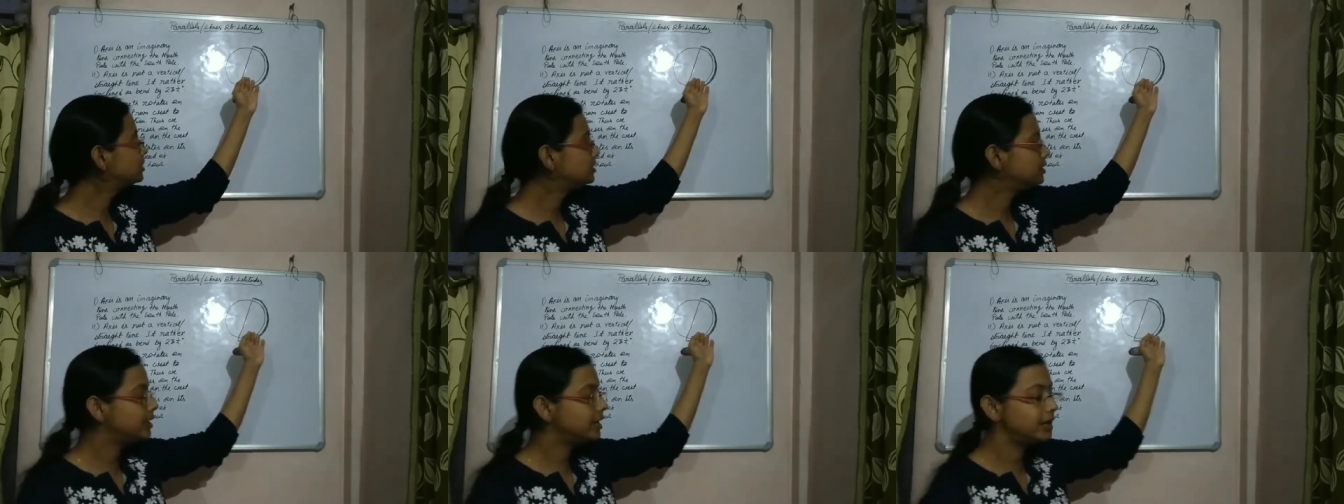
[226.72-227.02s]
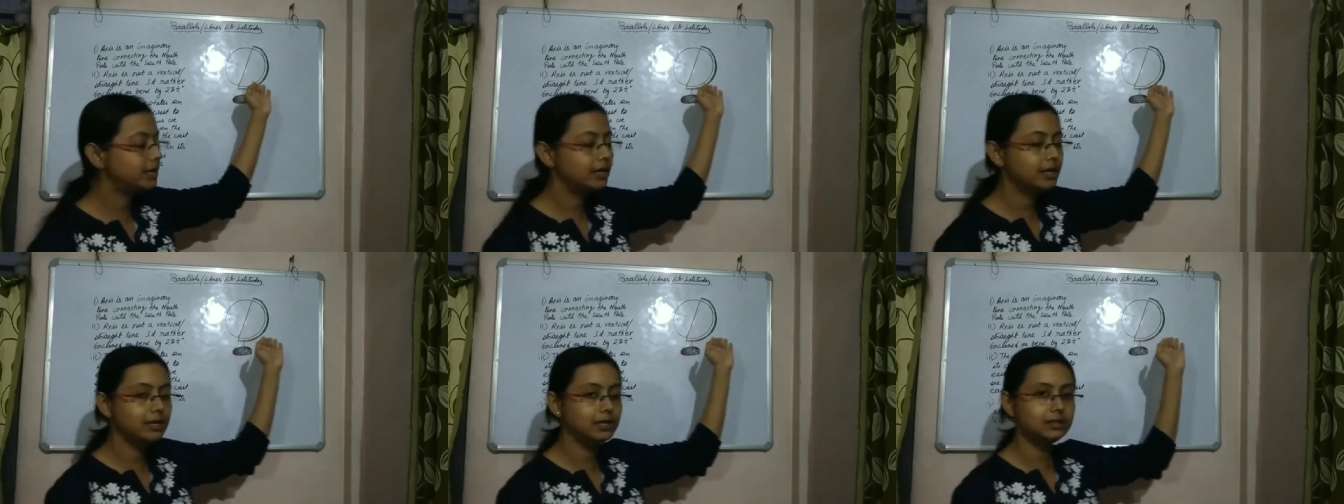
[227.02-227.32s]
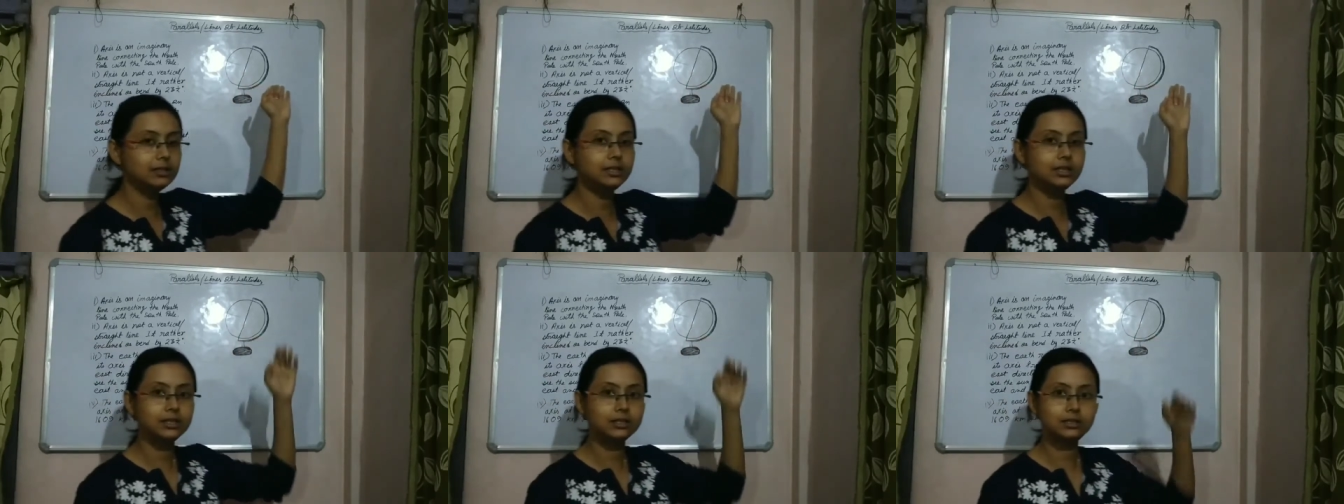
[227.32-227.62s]
thing
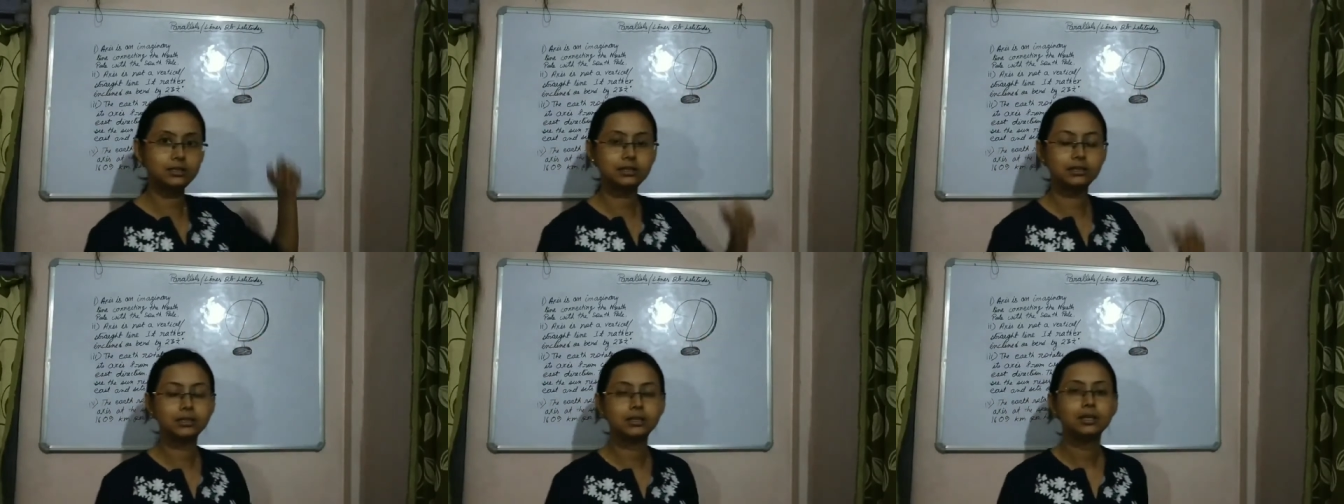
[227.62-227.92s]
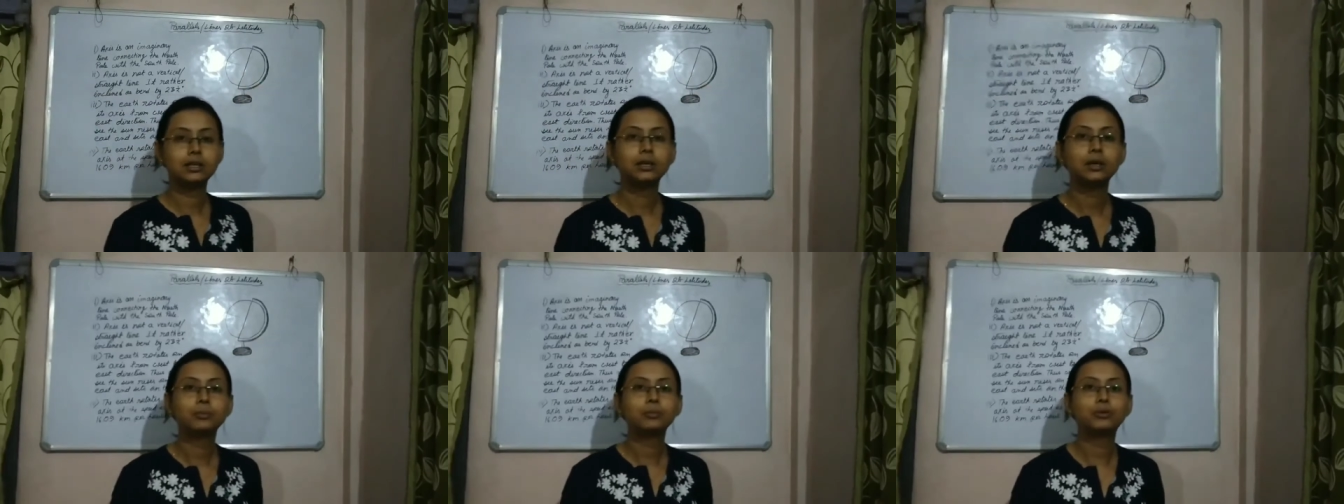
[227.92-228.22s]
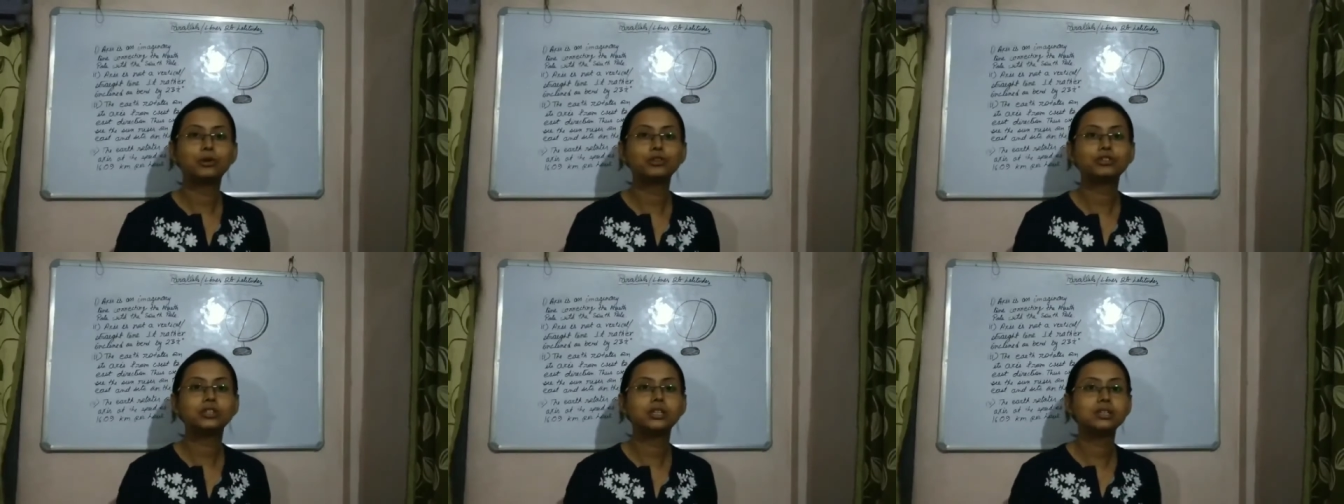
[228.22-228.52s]
in this
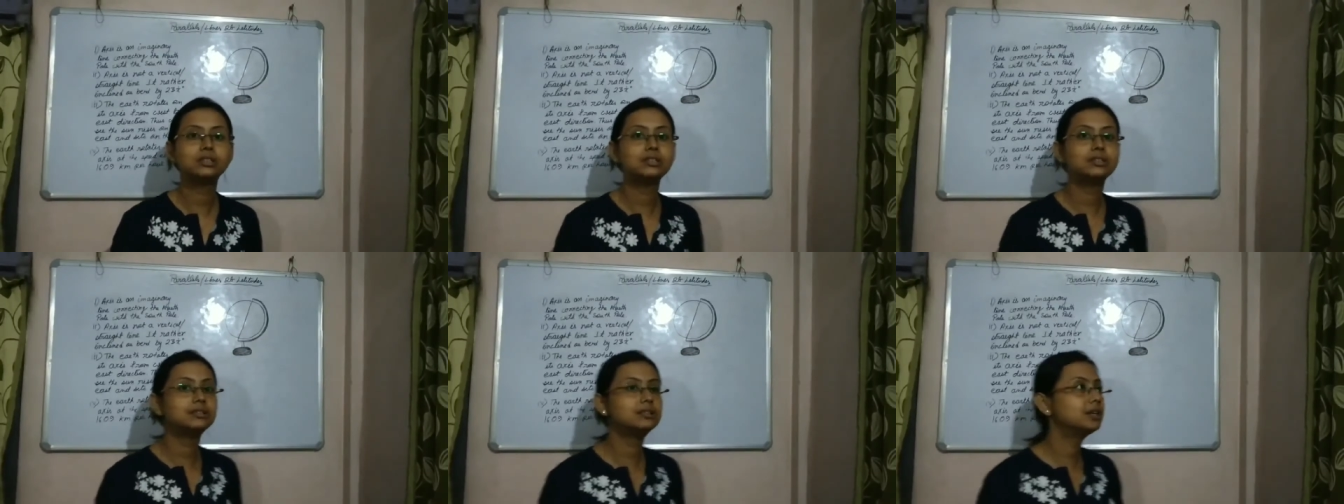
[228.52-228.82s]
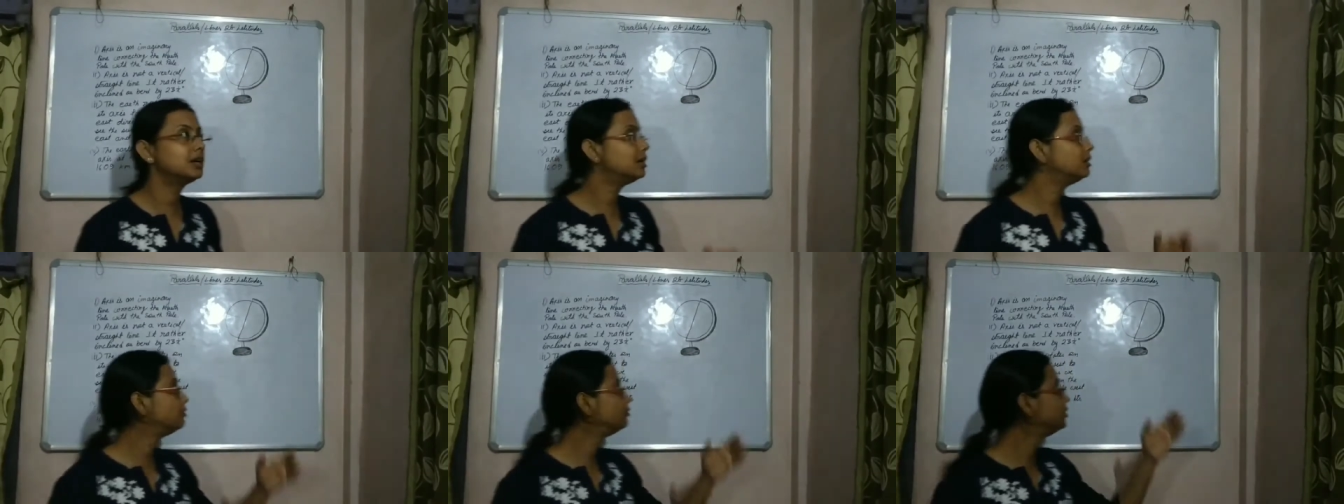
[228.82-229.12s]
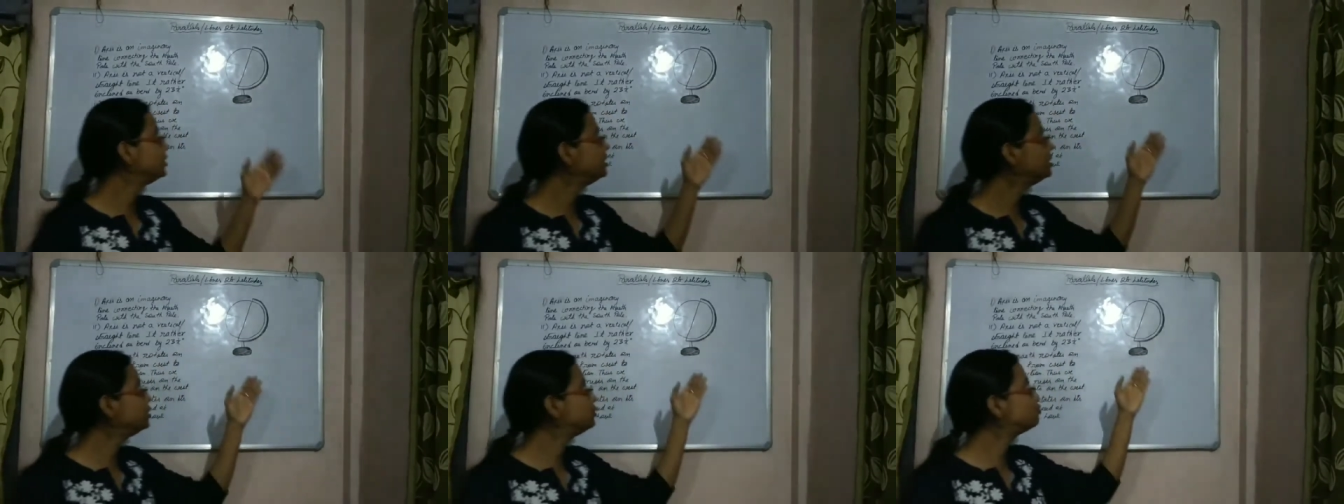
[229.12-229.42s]
process is
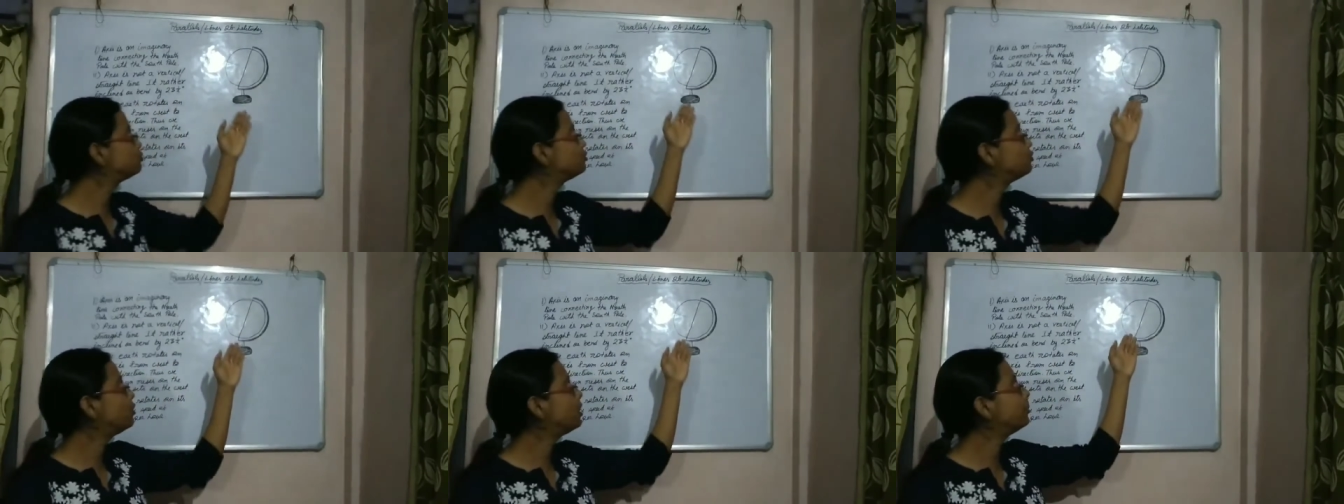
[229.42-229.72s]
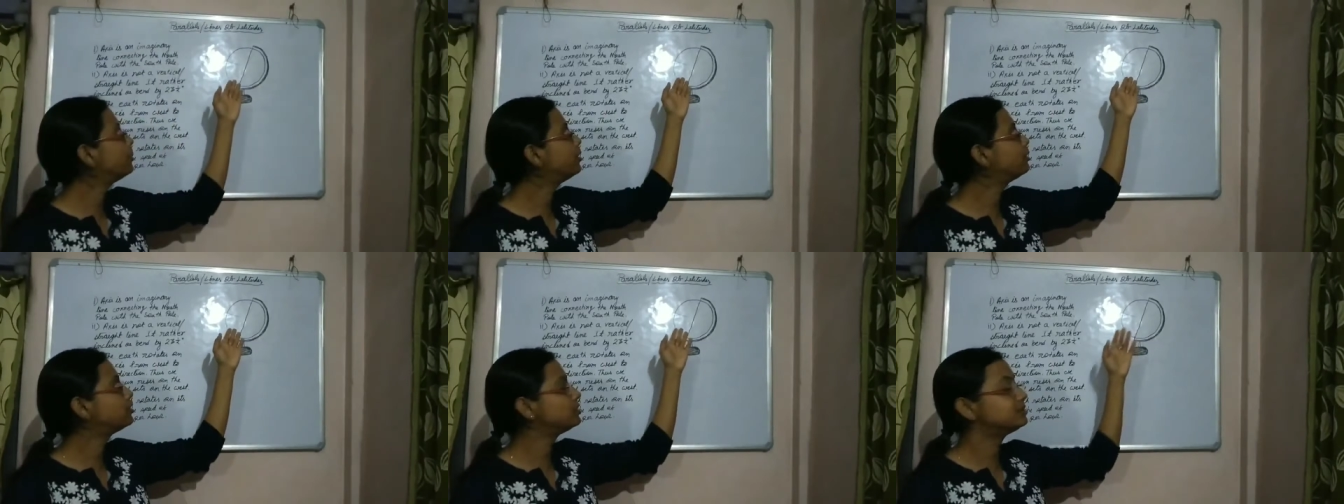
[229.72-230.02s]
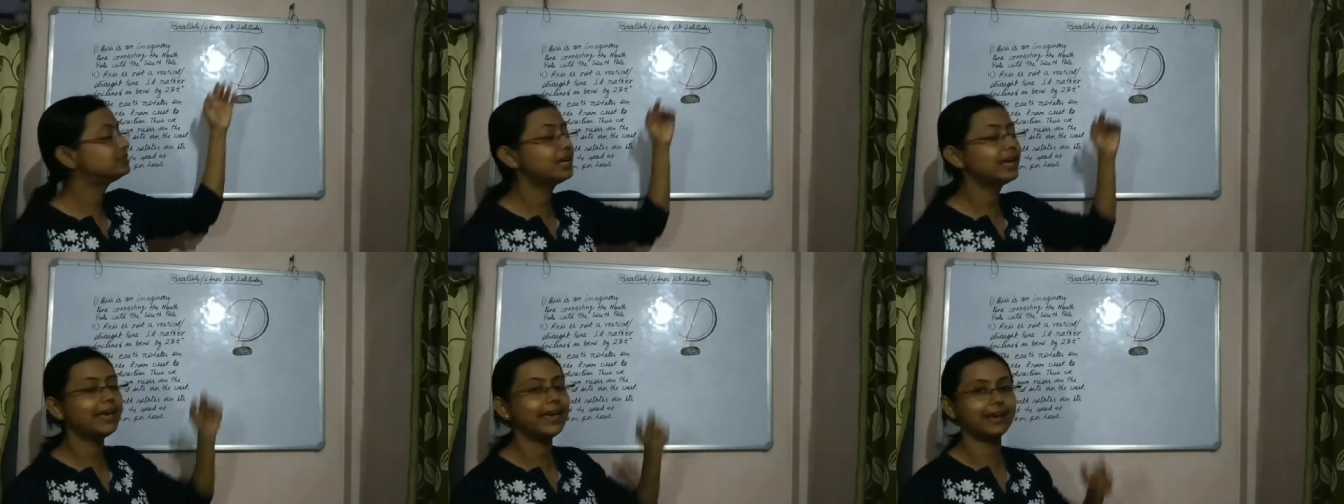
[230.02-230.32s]
we need to know about is
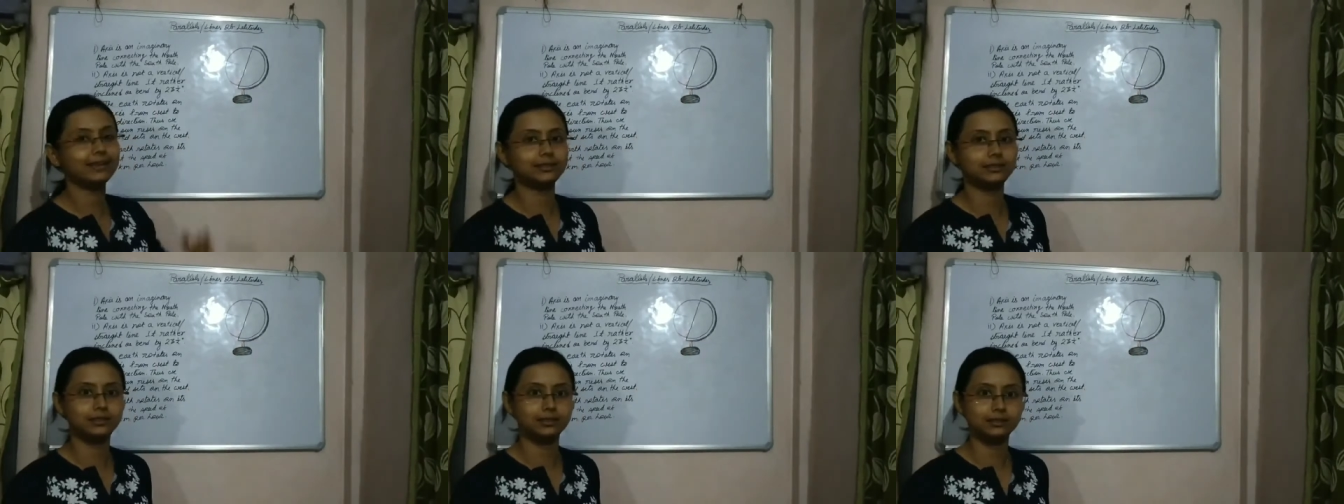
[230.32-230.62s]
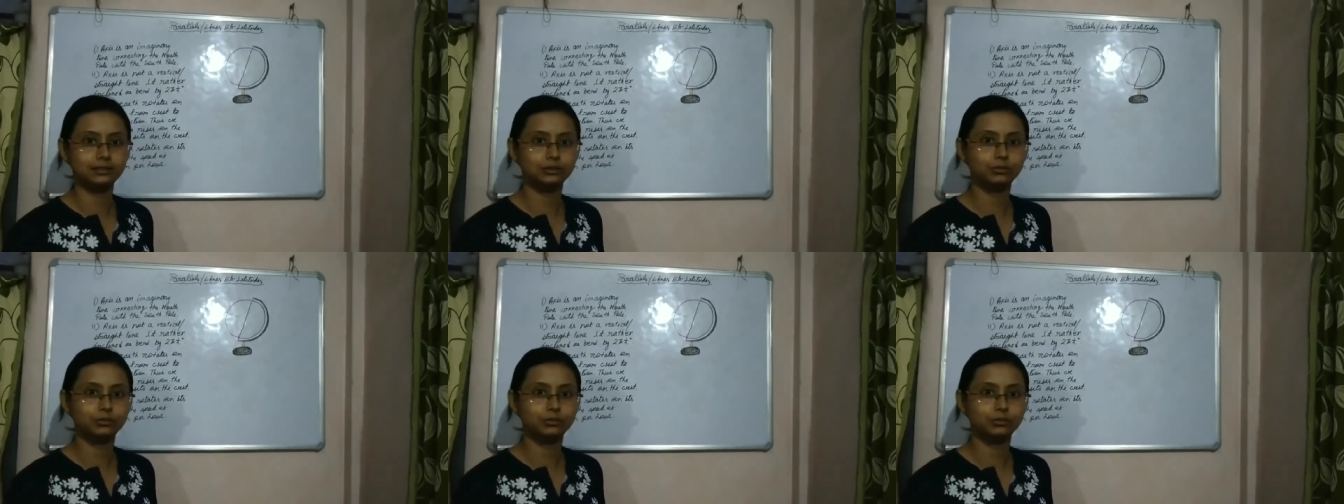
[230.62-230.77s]
the axis,